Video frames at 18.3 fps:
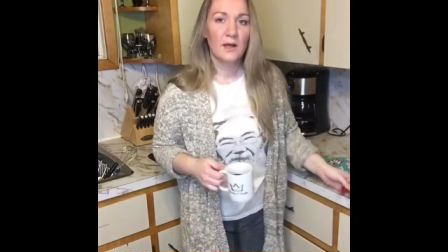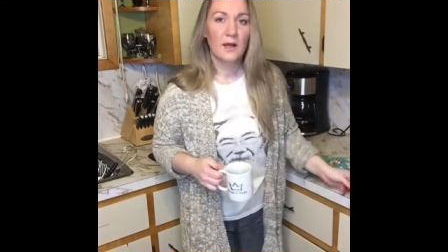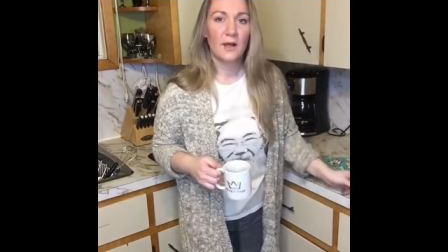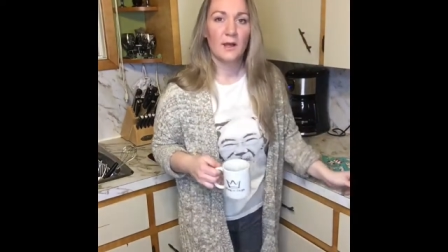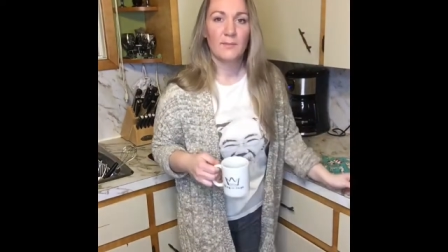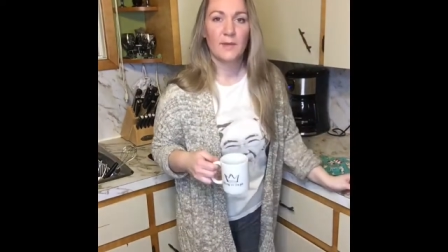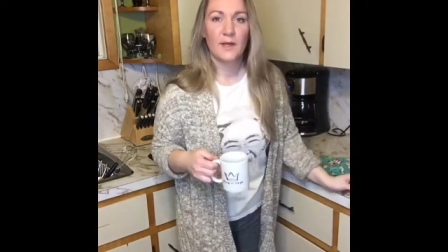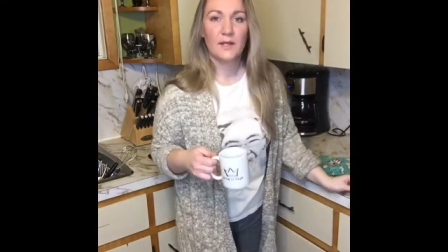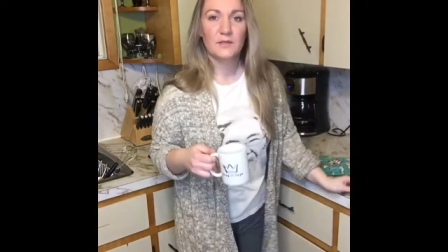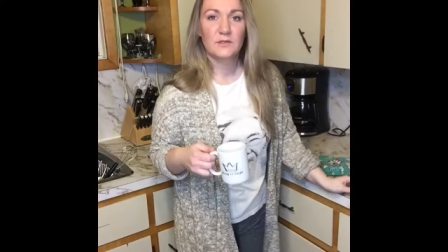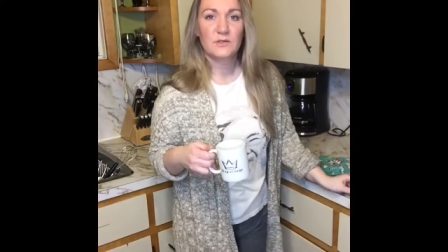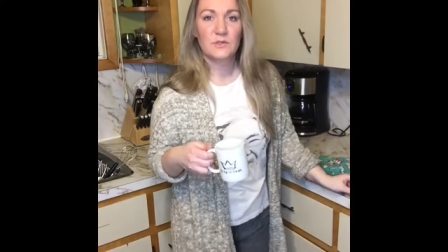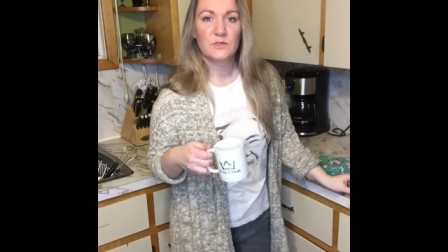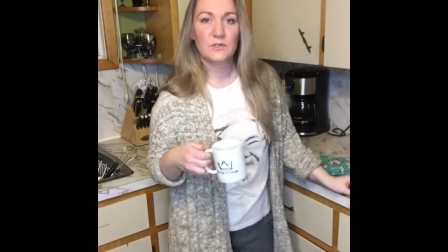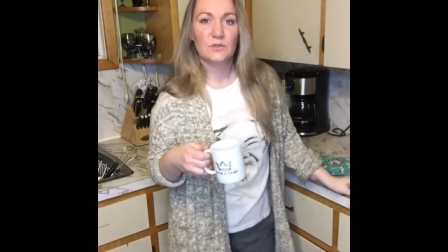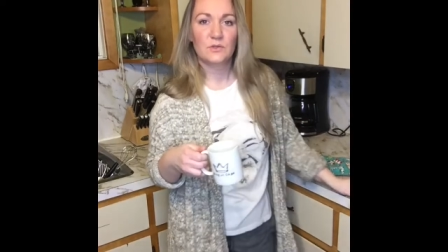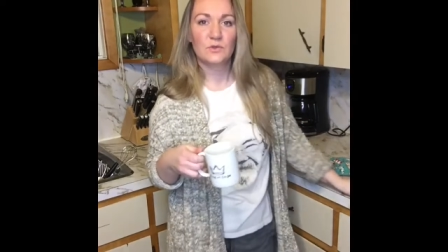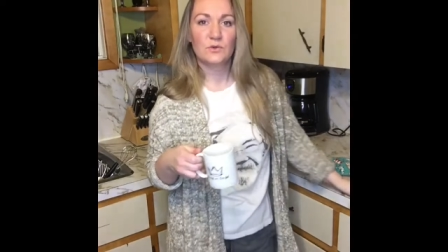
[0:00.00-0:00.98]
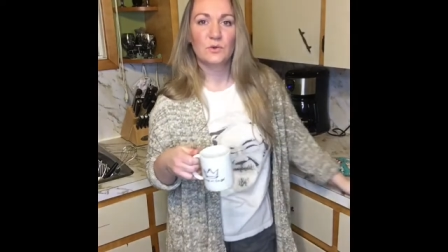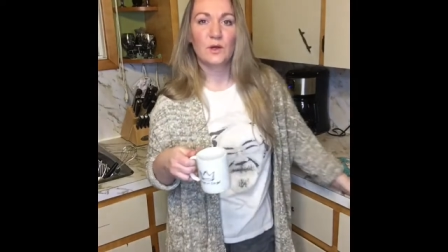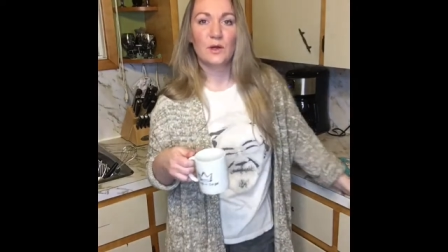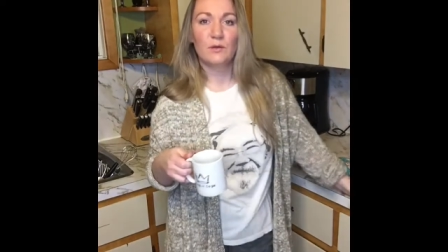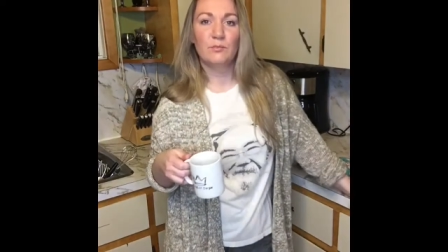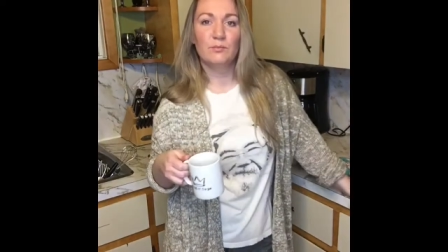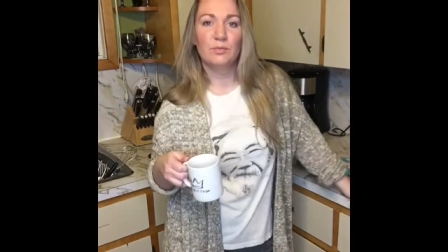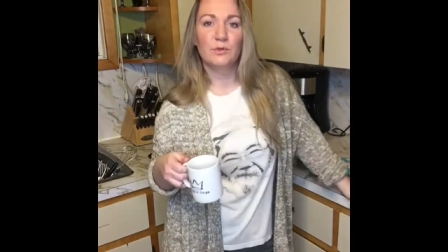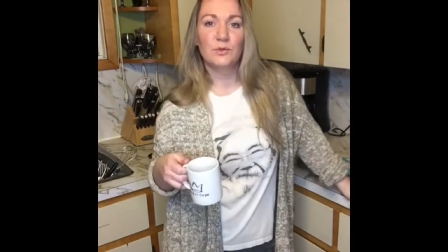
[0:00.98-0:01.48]
I might do a
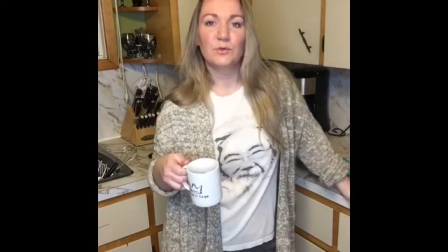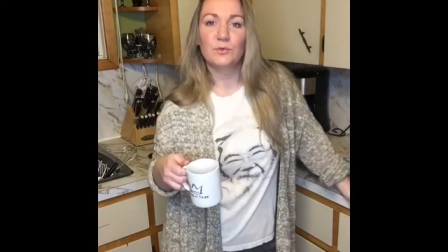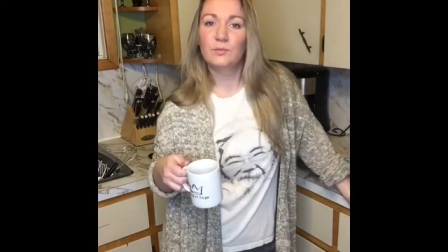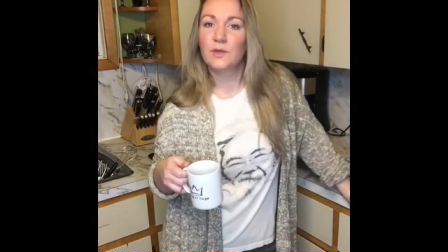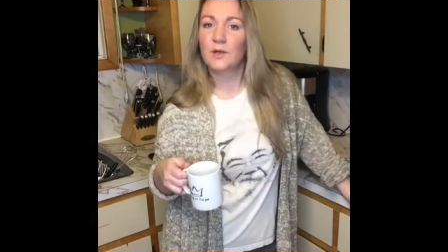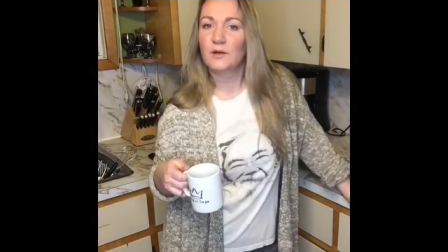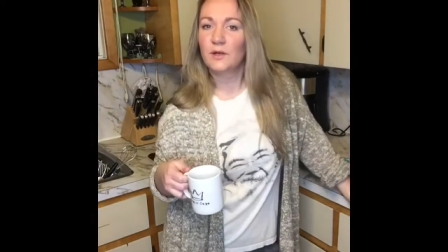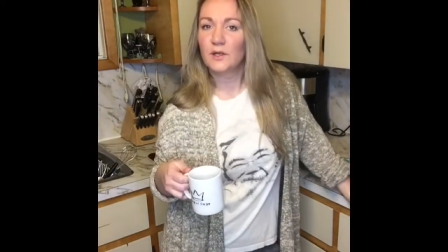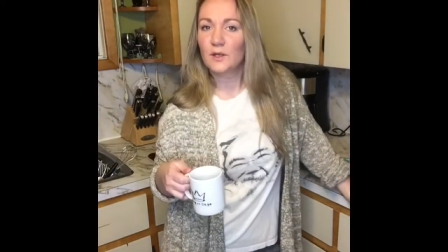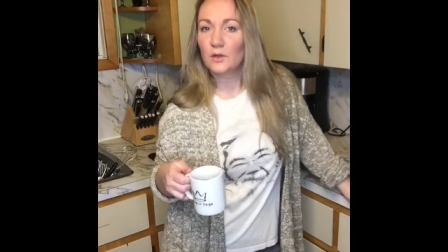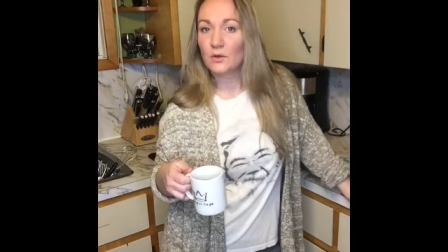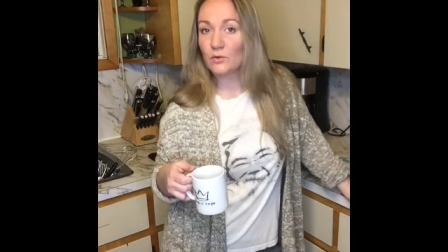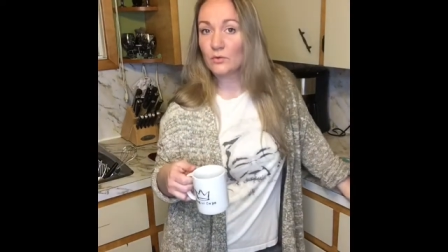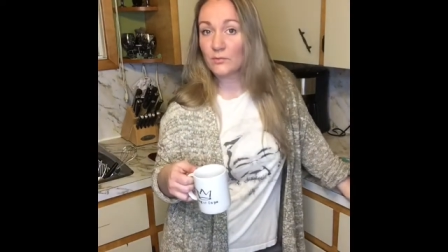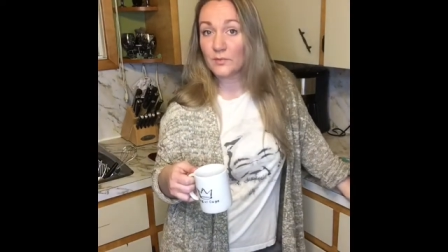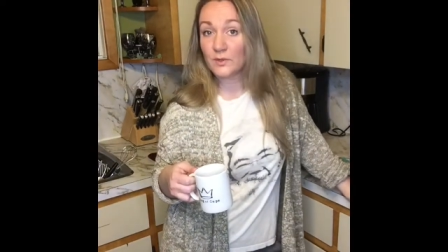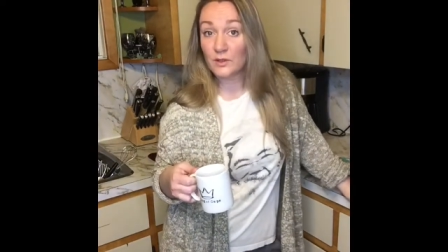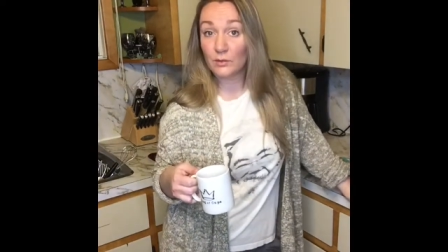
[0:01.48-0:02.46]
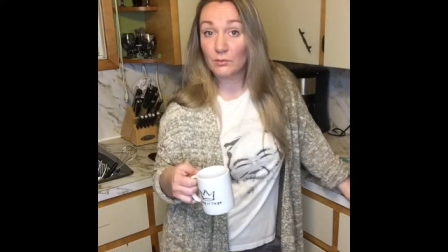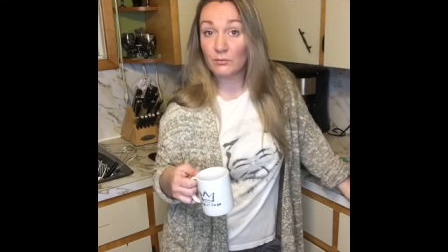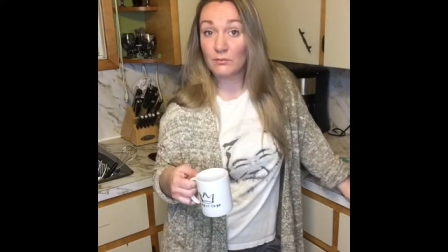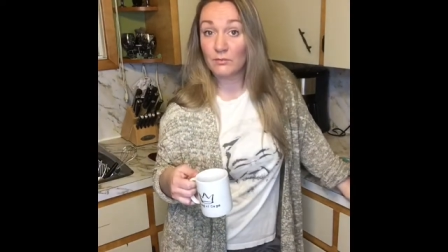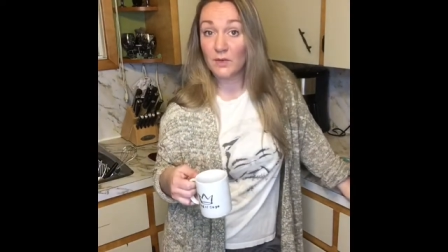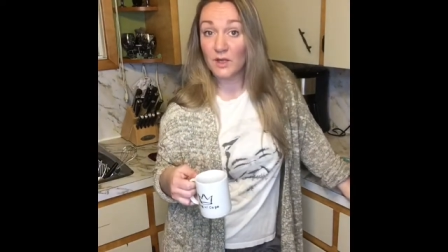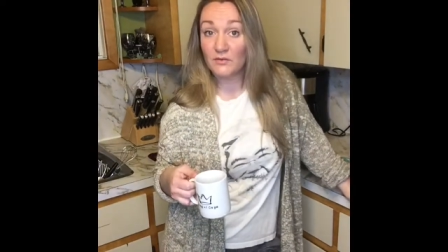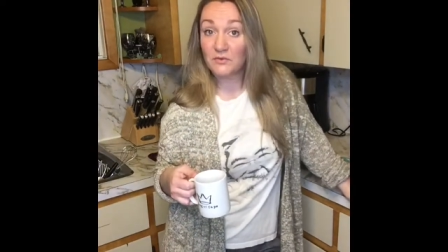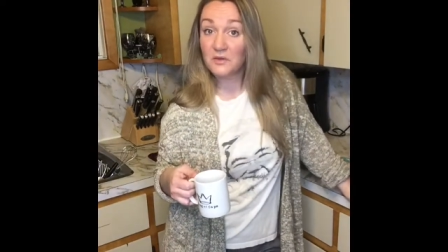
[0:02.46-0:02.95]
blueberry oatmeal
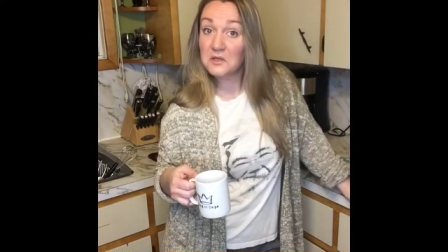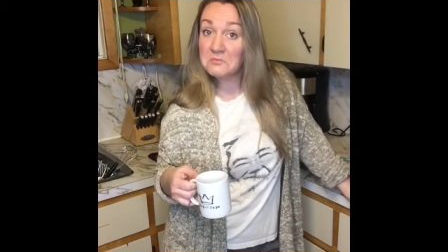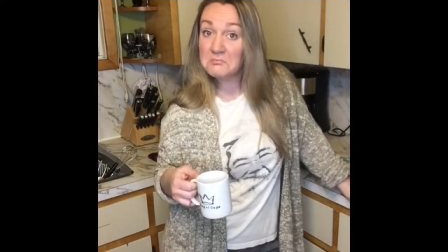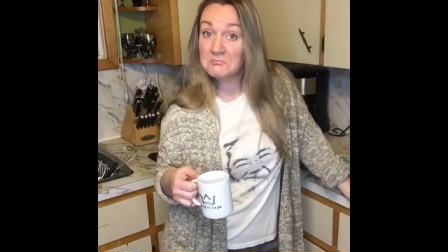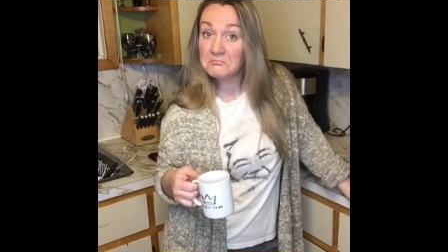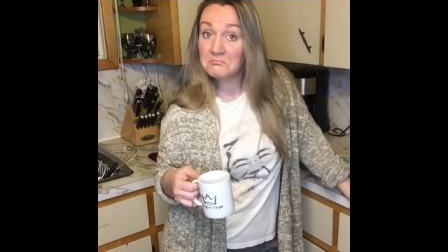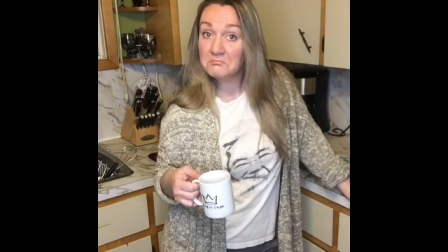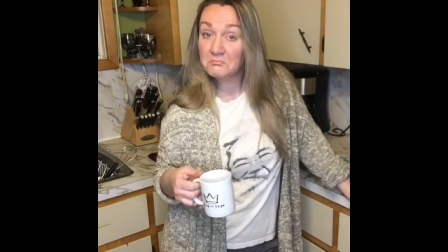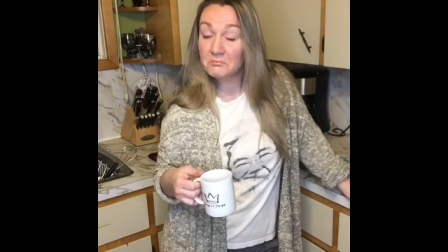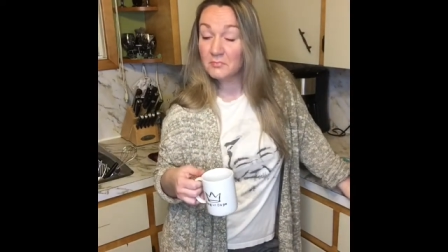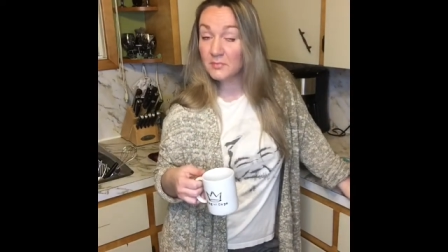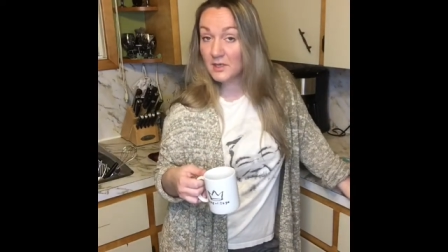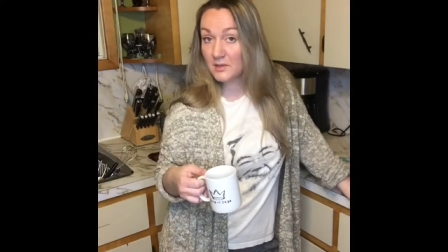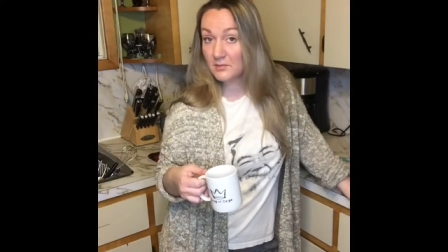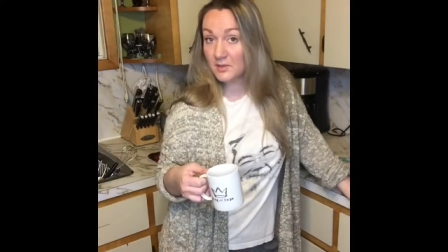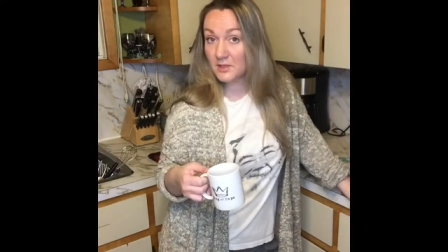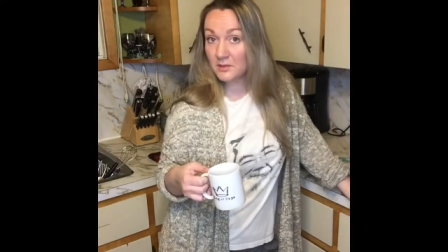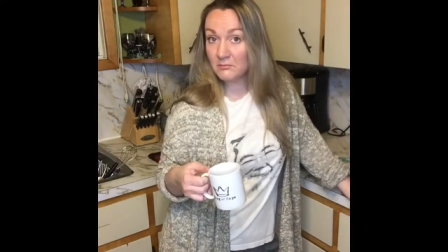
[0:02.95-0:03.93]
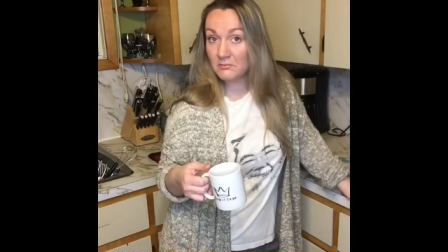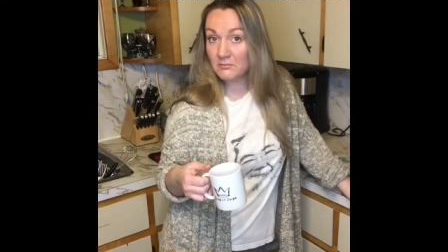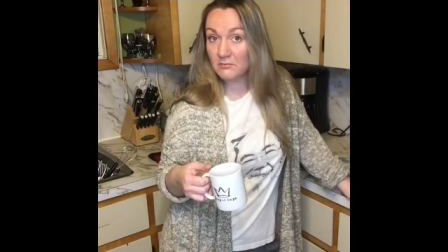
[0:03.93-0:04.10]
muffin, maybe?